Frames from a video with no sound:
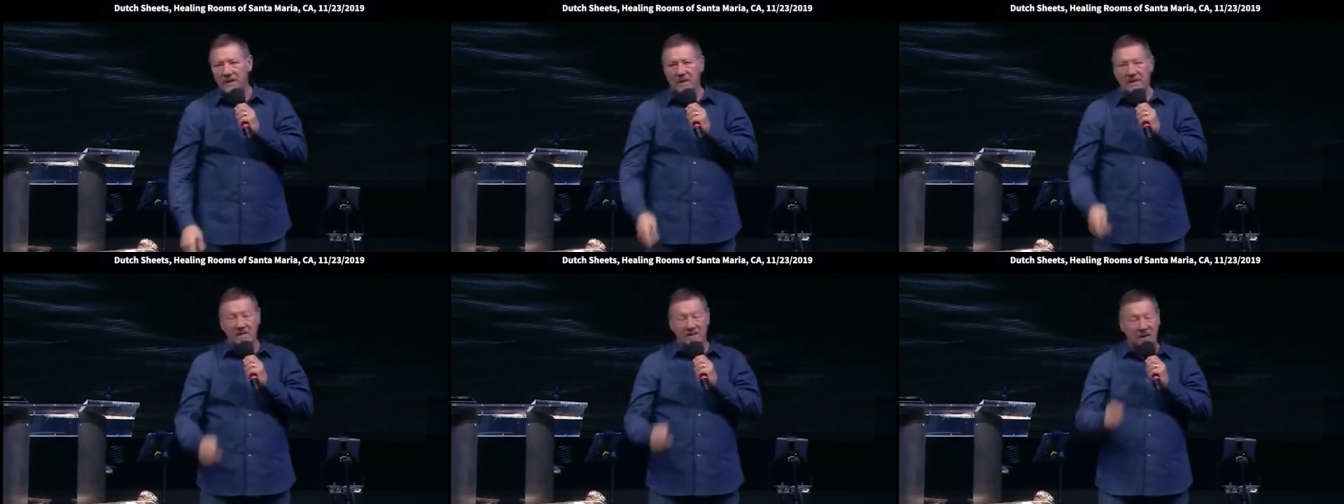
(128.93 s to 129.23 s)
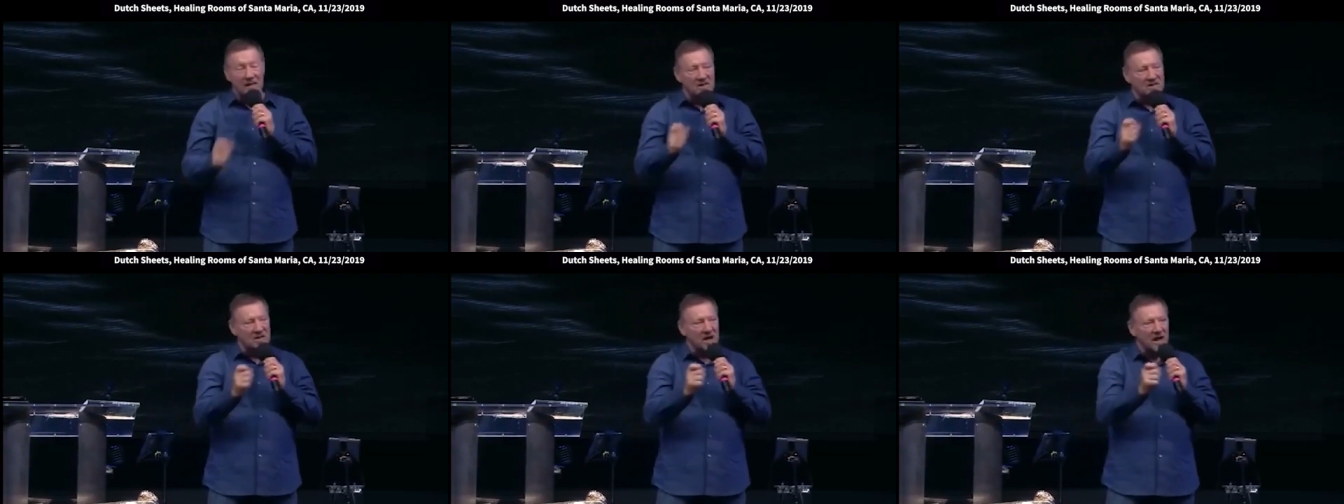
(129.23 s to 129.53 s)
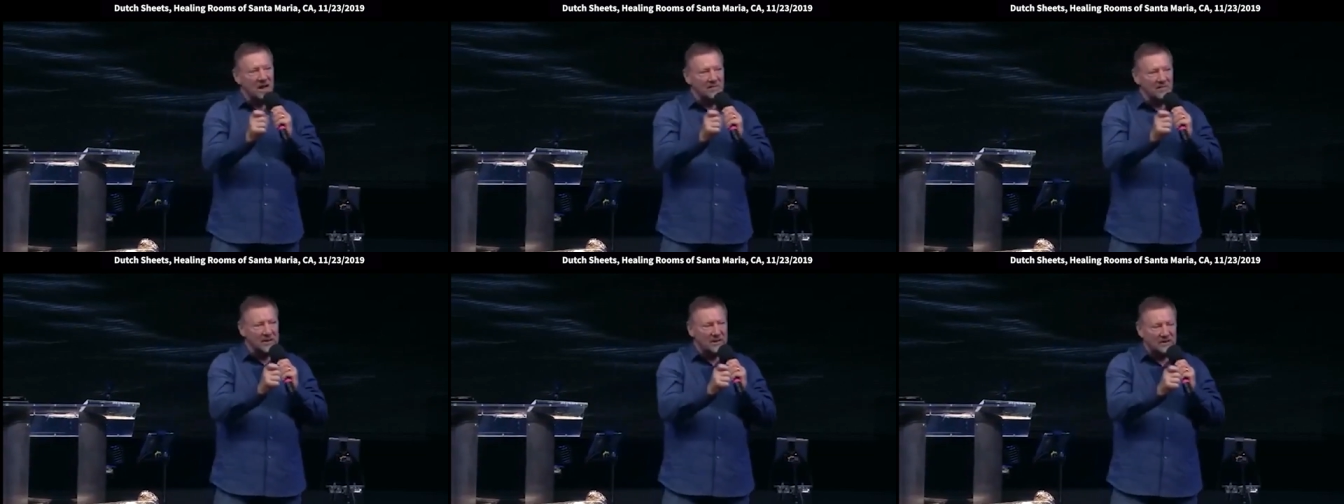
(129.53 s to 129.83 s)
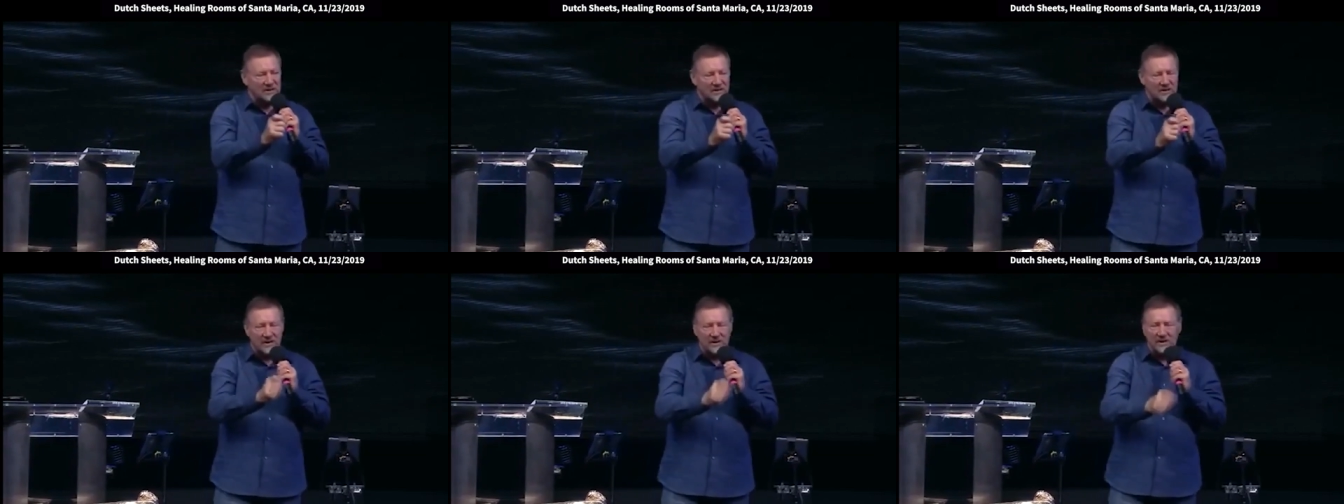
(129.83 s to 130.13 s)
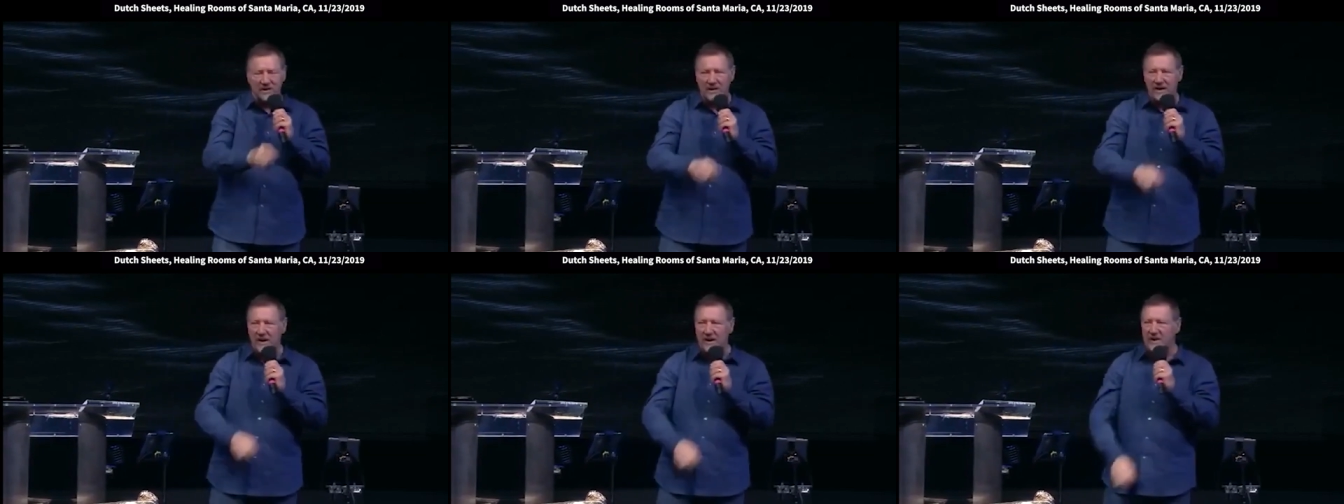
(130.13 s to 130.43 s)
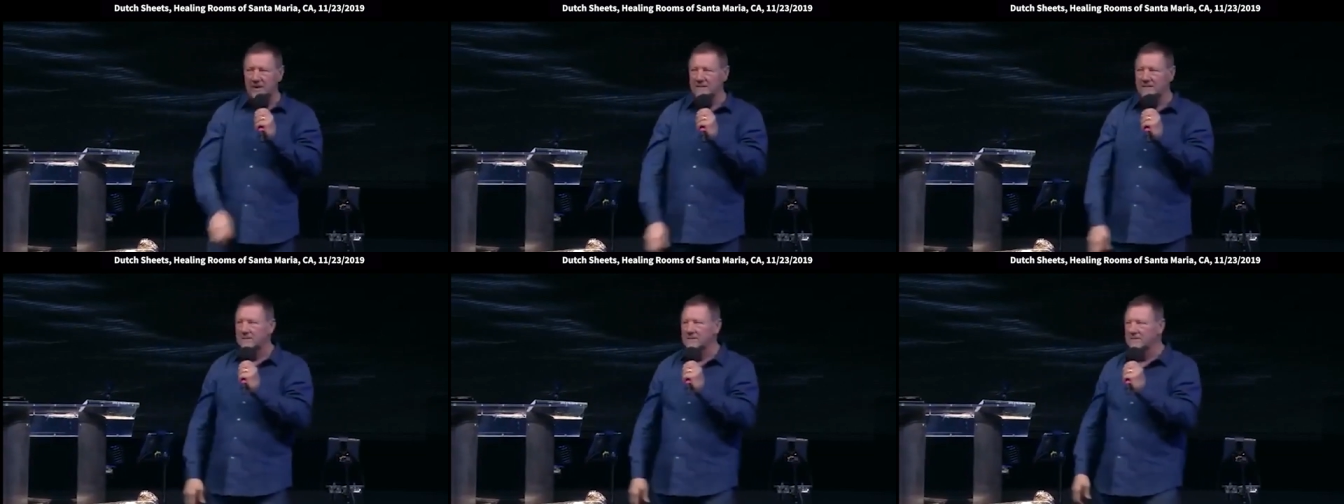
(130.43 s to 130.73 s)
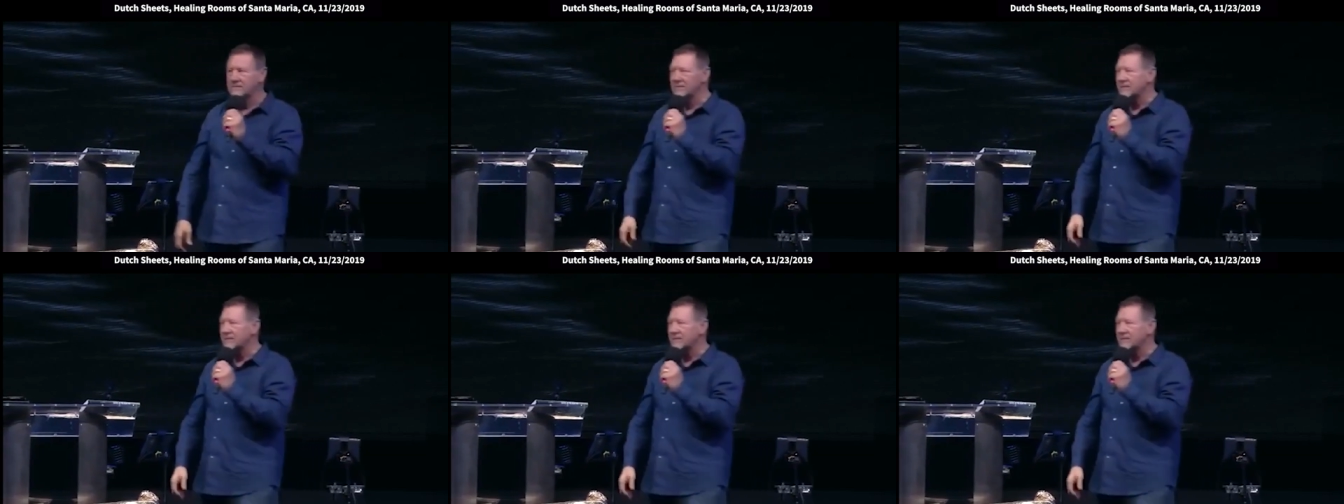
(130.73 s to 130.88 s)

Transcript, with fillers: Because Asah means to create.